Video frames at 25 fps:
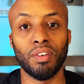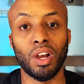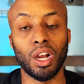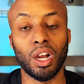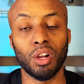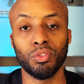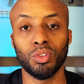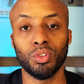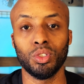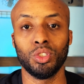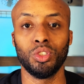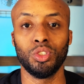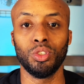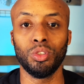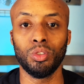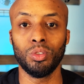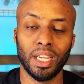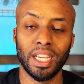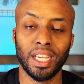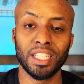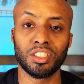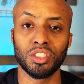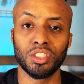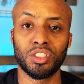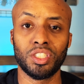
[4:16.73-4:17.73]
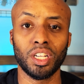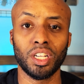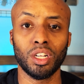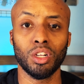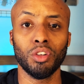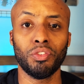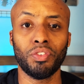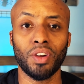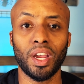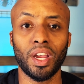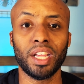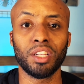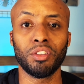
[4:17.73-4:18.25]
offered you. It's a
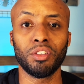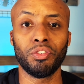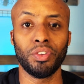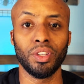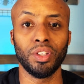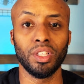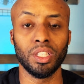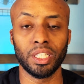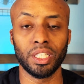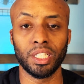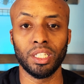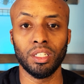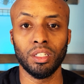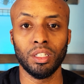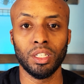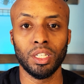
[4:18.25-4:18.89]
terrifying feeling